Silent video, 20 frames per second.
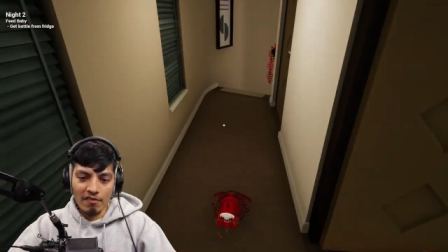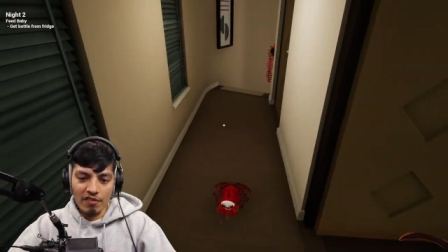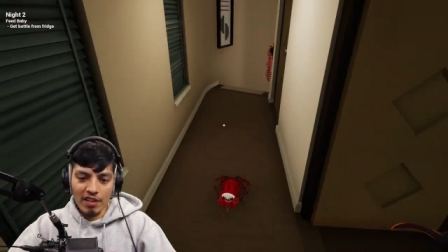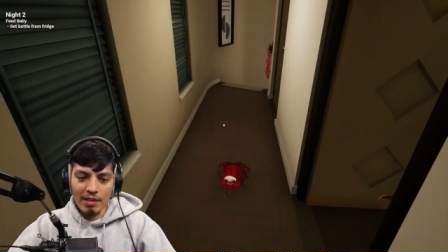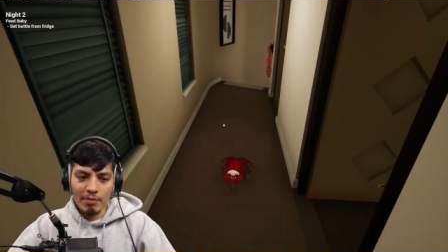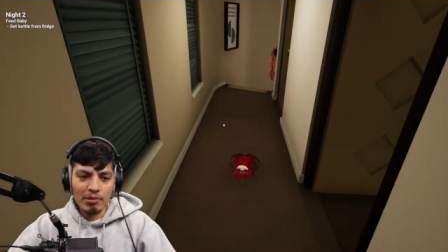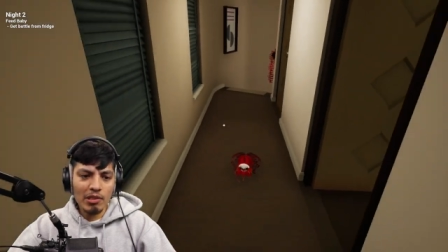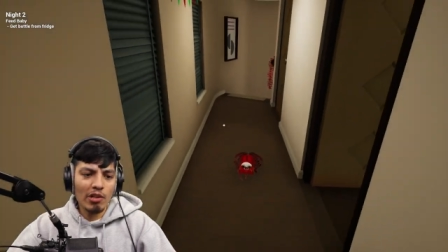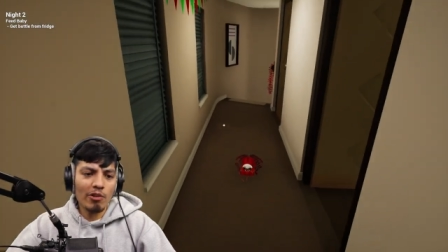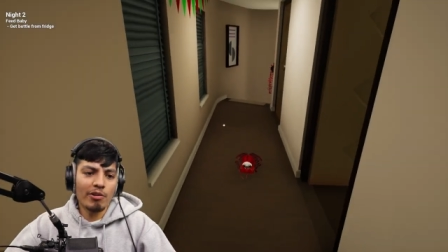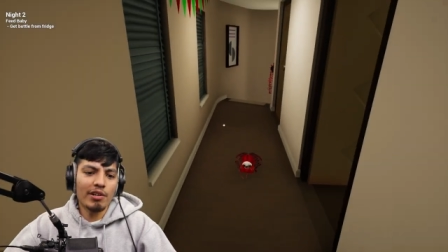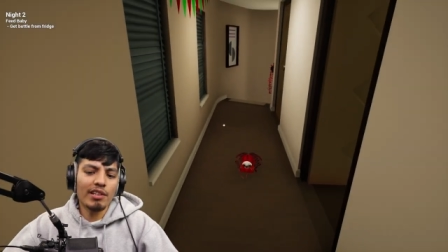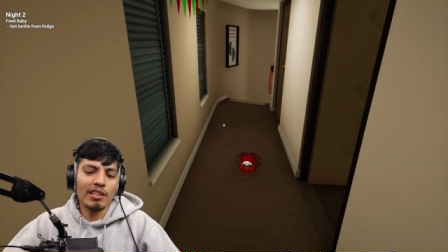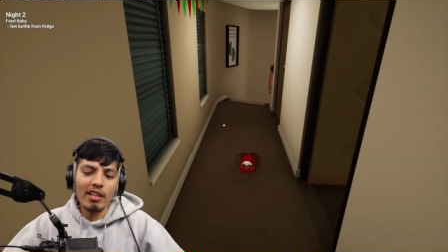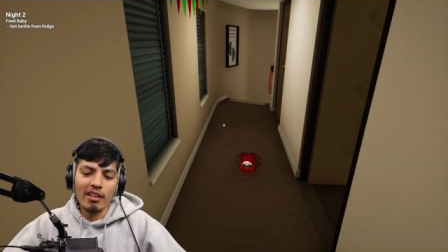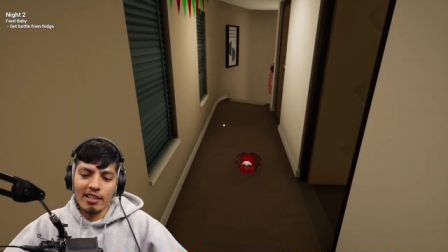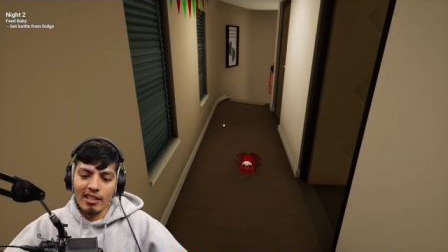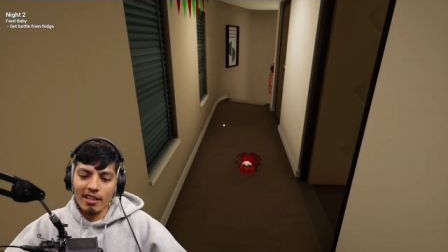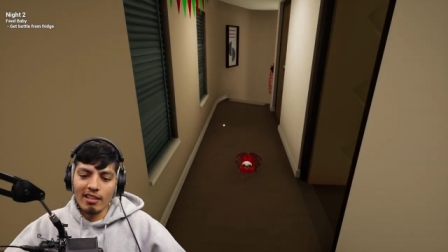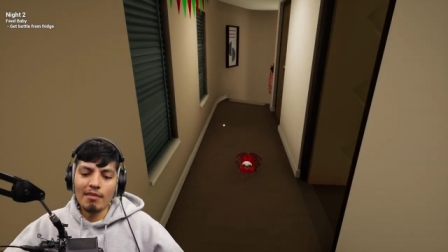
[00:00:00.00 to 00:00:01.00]
a flamethrower and
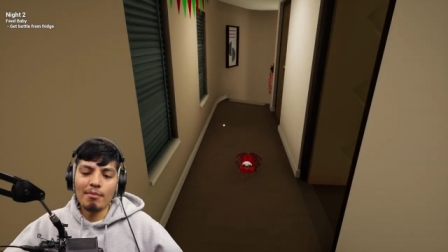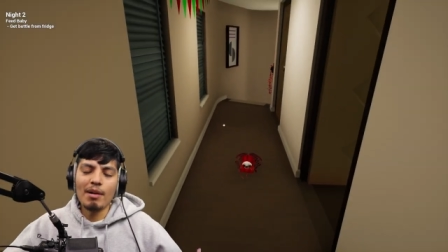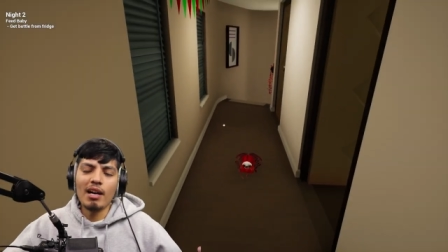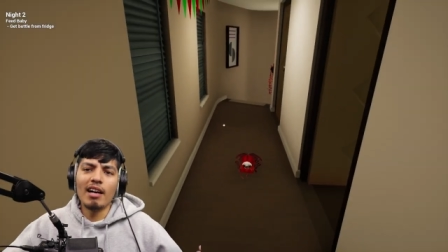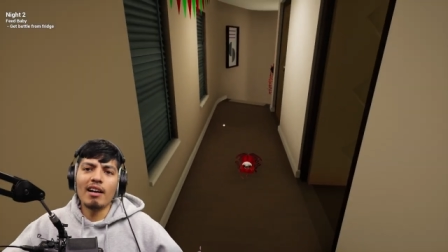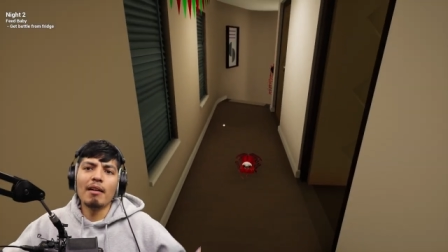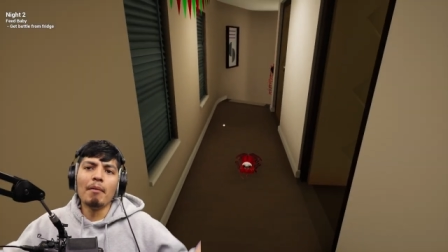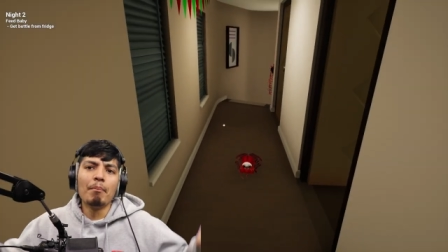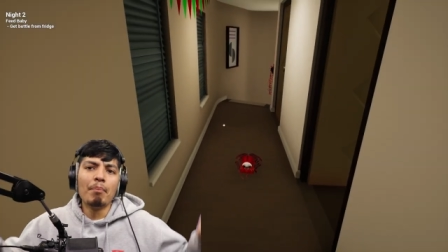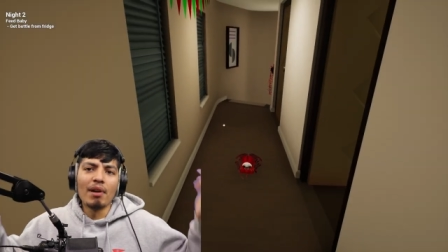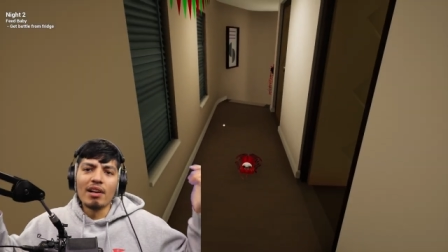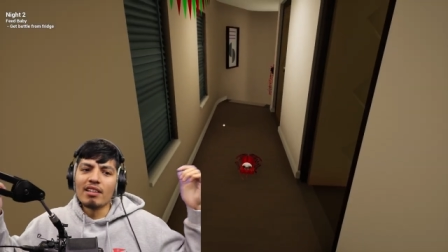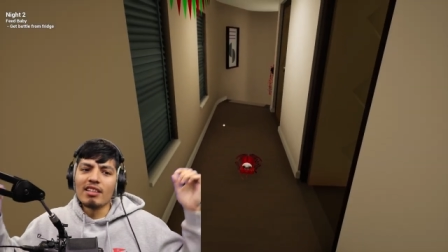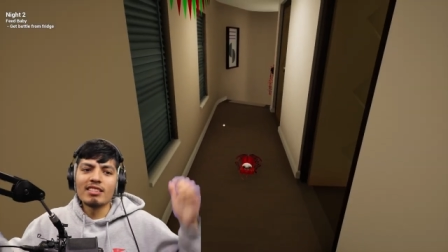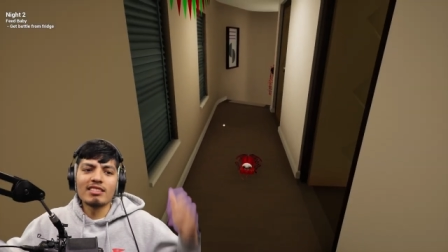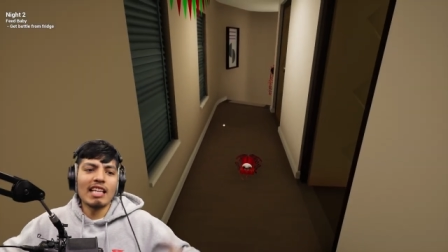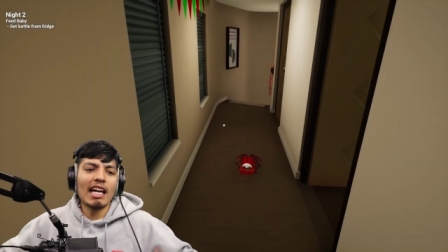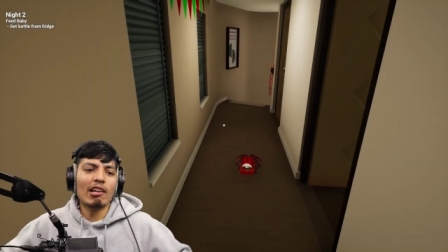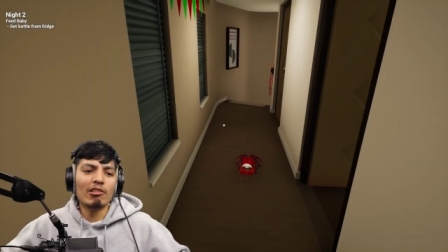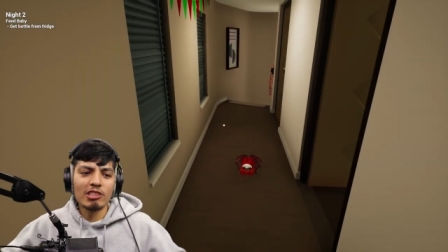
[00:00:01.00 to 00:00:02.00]
I'll kill them all. I'll burn
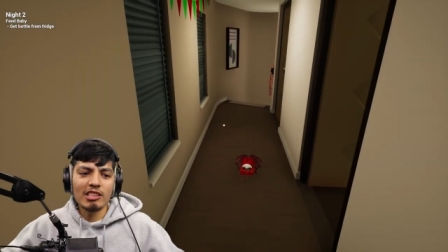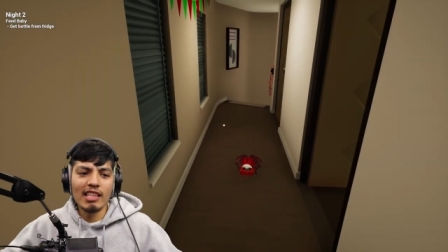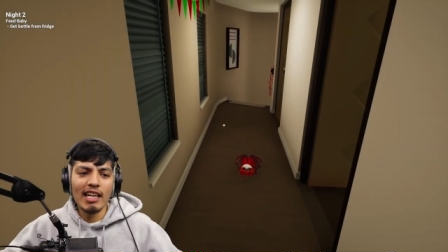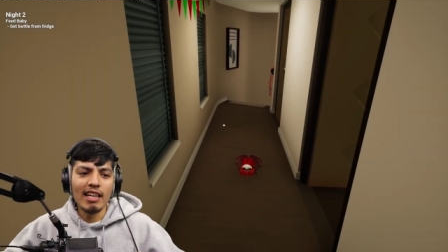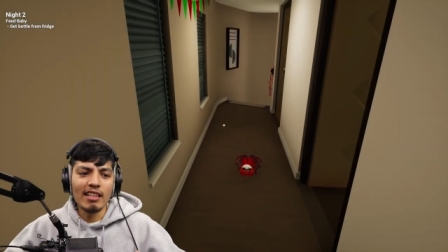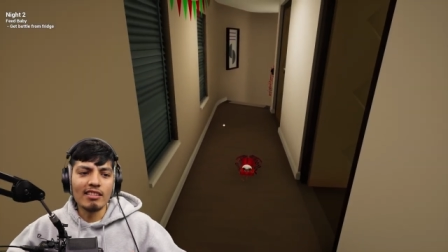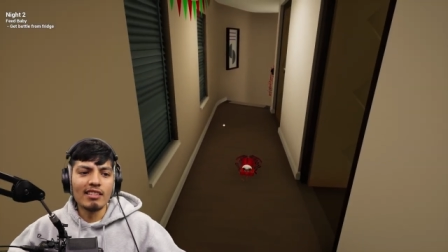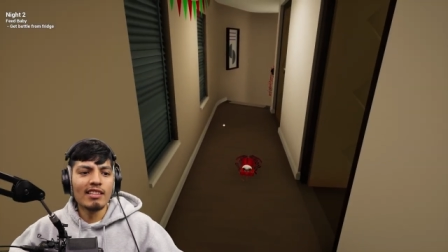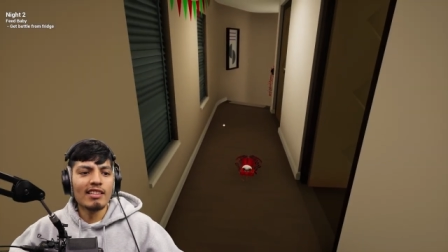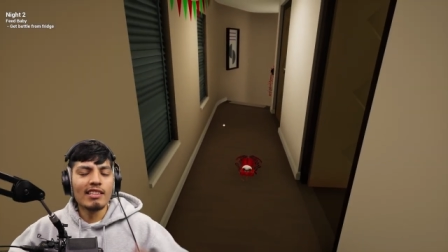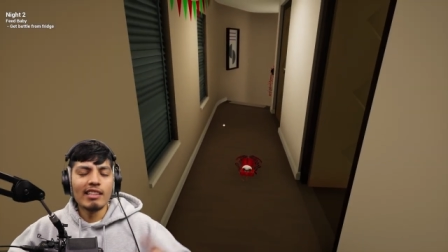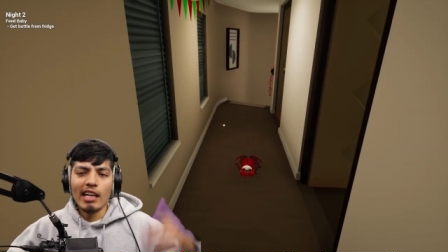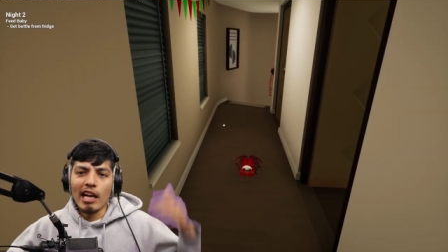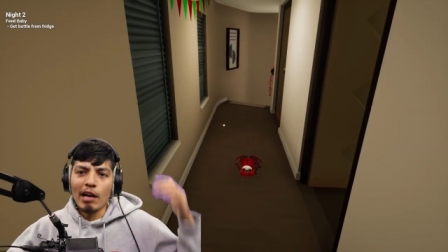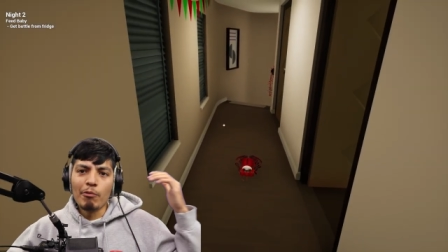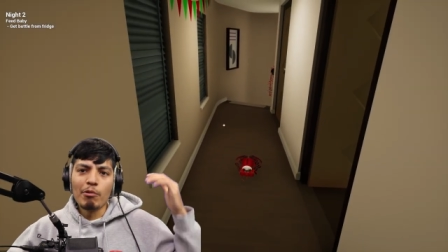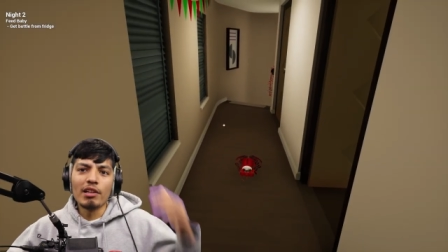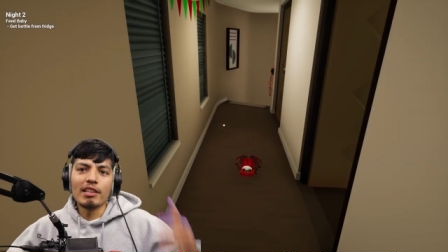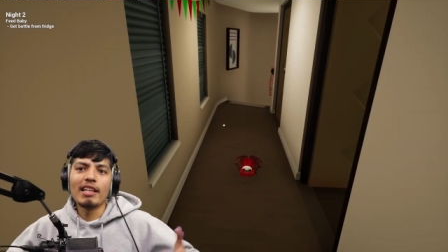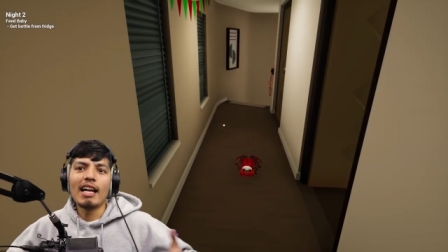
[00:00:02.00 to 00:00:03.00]
this house down. I
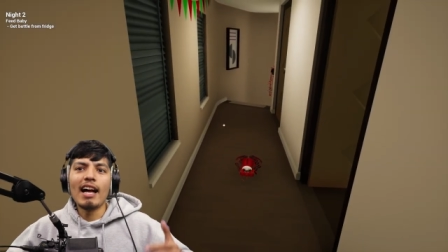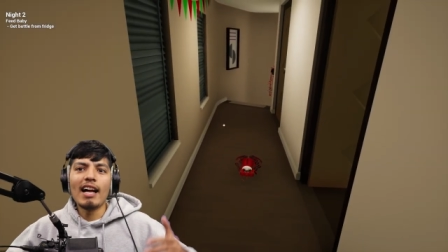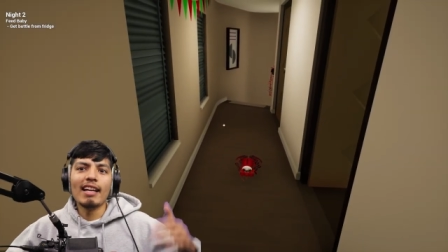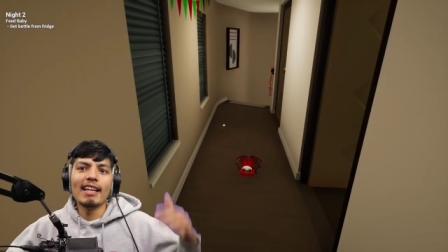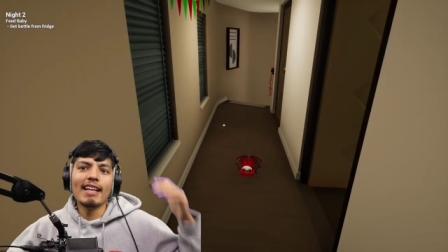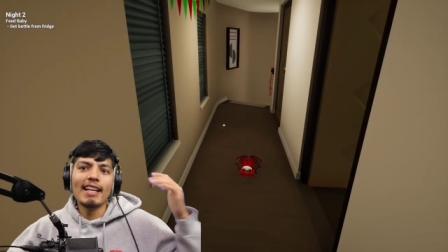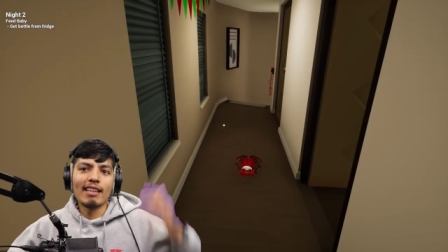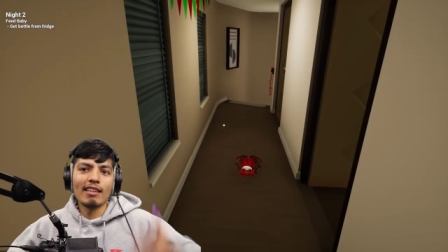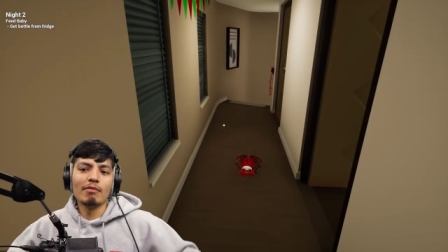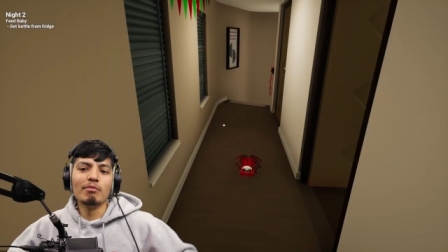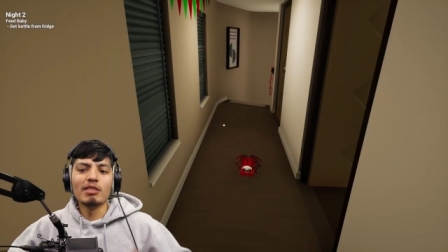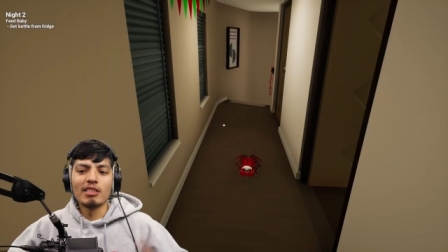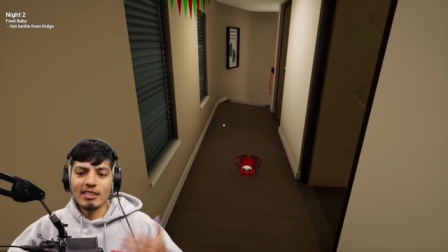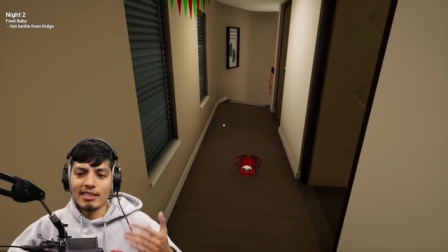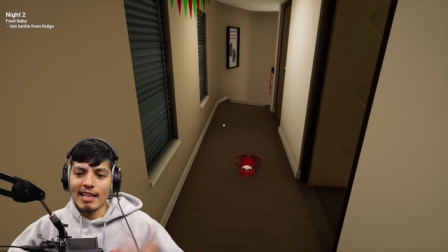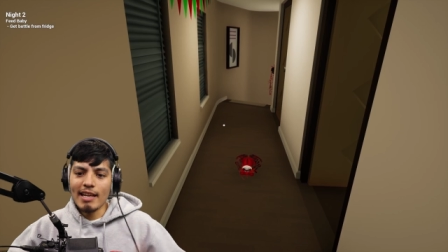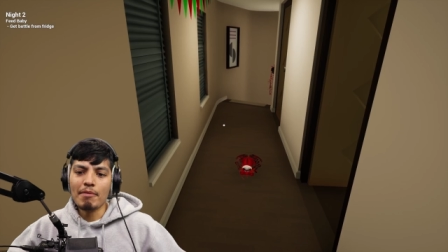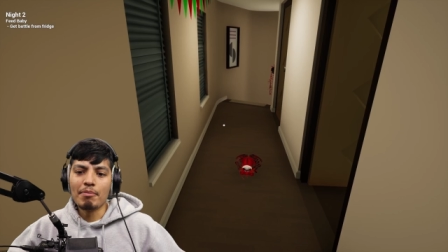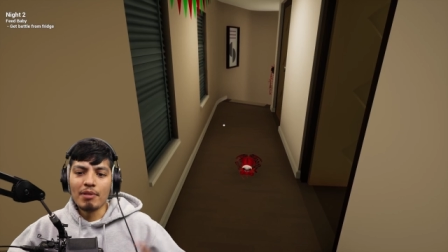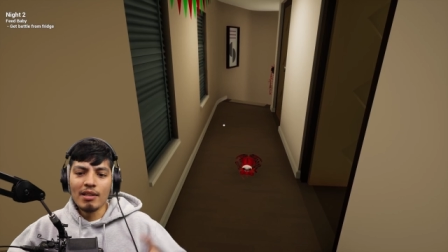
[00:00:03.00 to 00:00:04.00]
will not let them
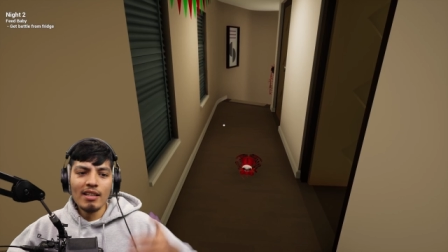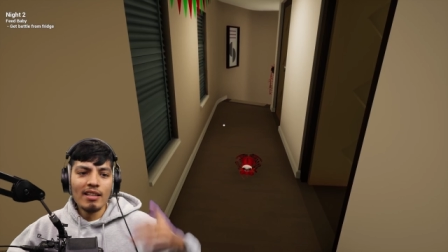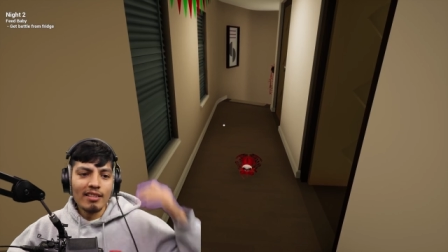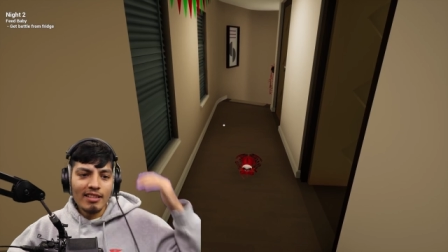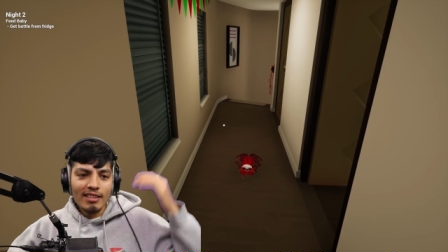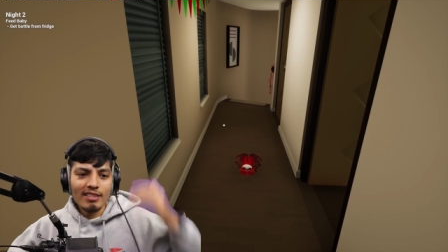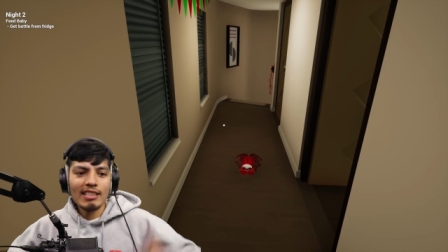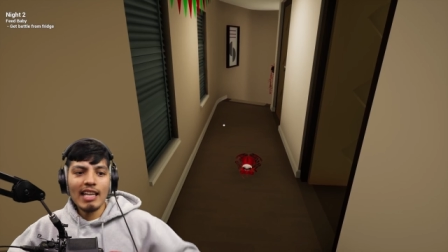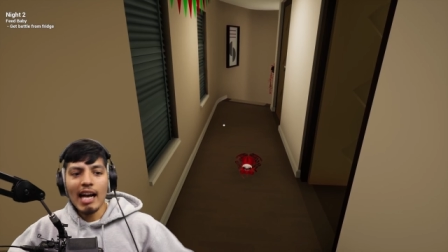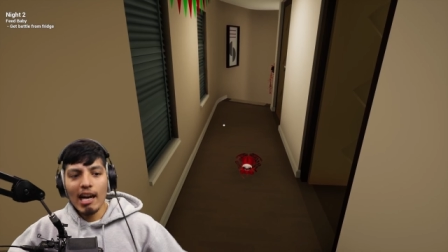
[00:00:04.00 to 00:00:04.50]
escape this